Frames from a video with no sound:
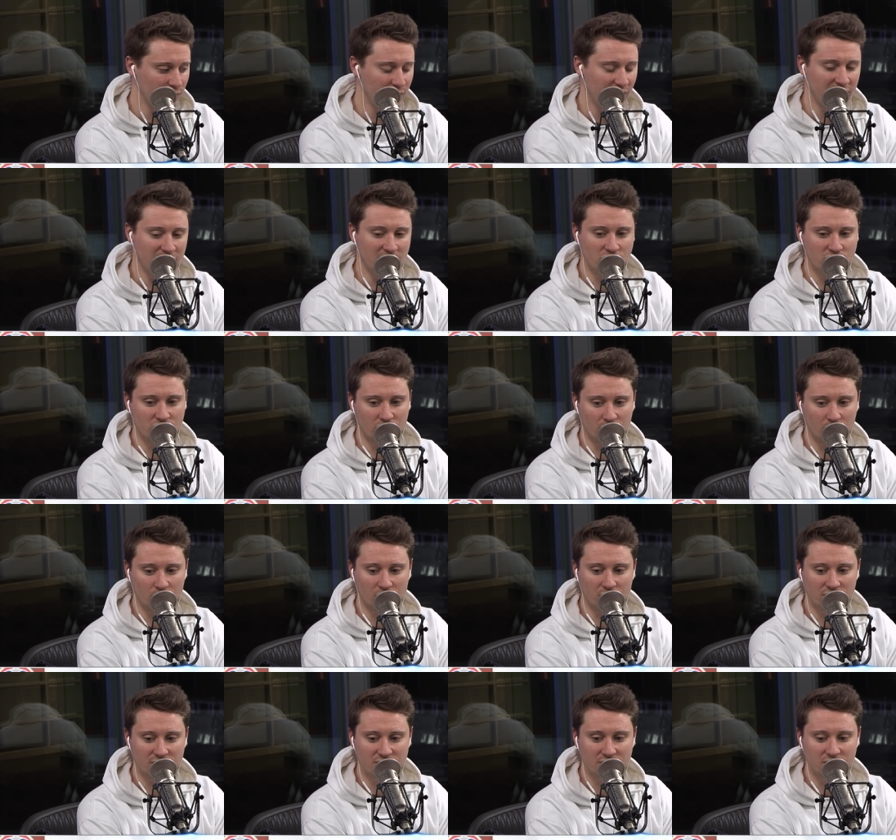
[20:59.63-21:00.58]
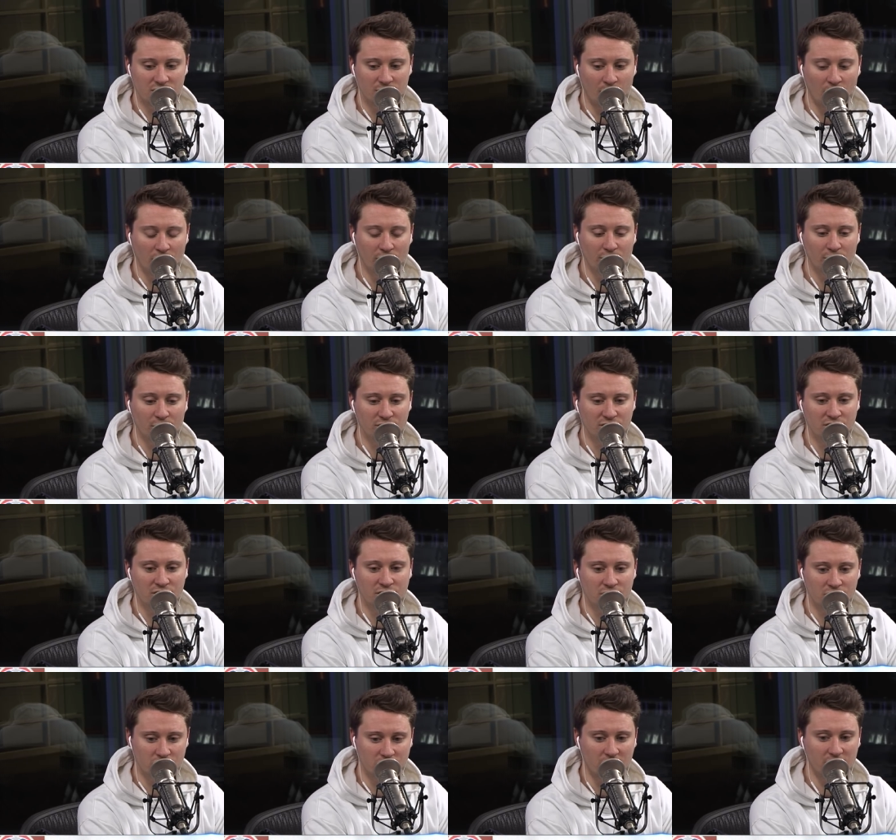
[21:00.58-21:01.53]
making sure was DeMar
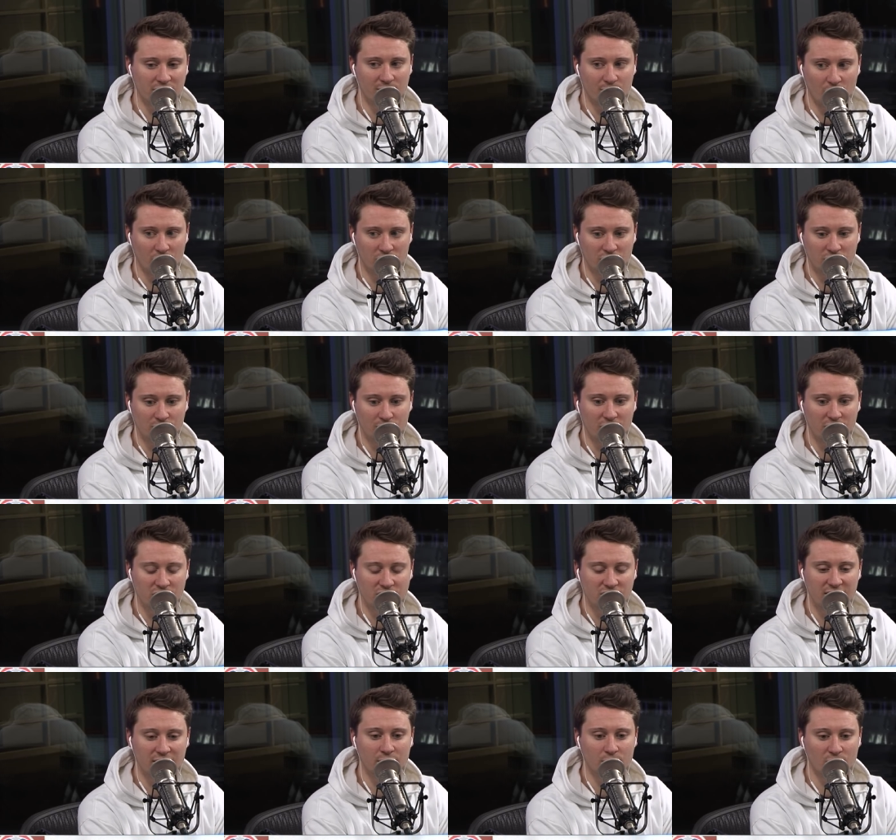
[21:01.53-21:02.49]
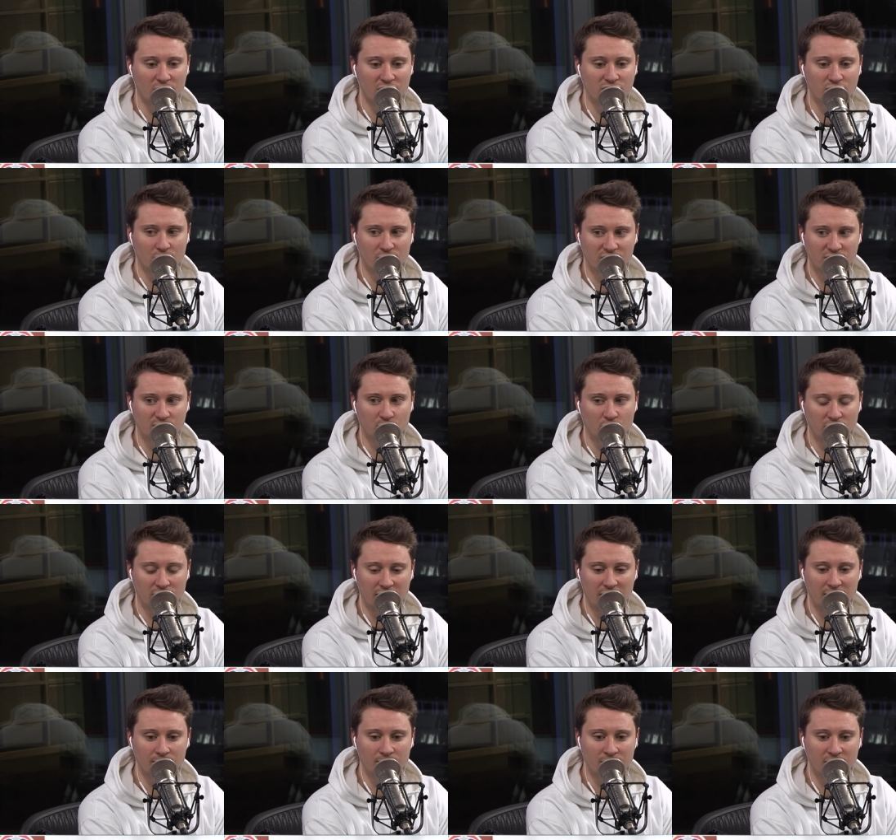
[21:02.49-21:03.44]
DeRozan shot the ball too much. He had a Russell Westbrook
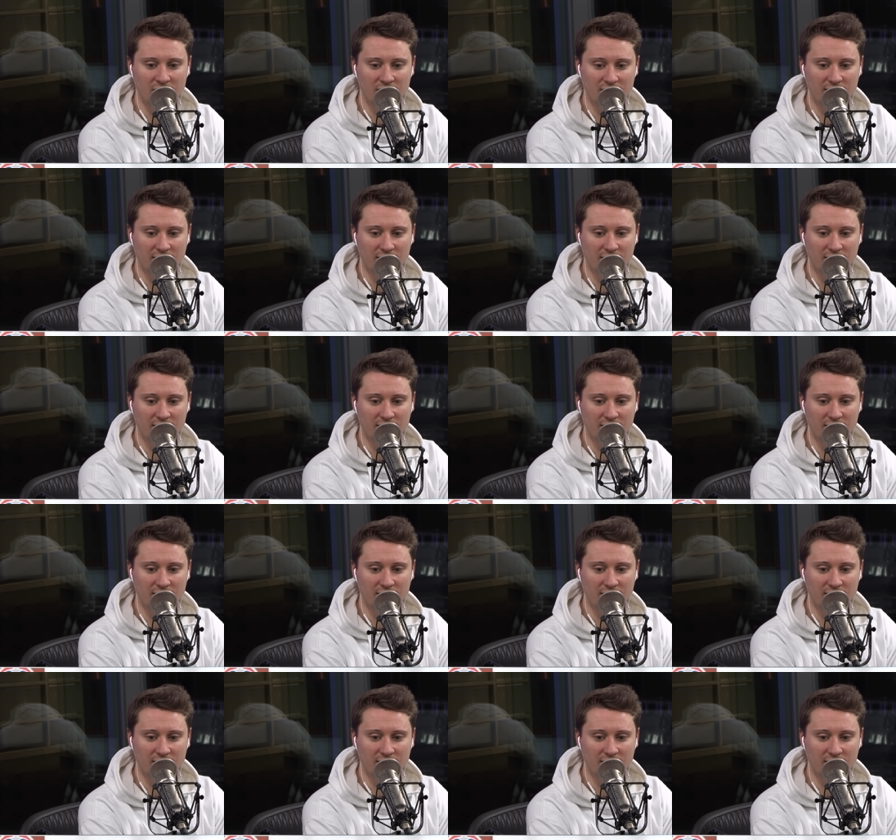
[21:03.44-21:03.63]
game in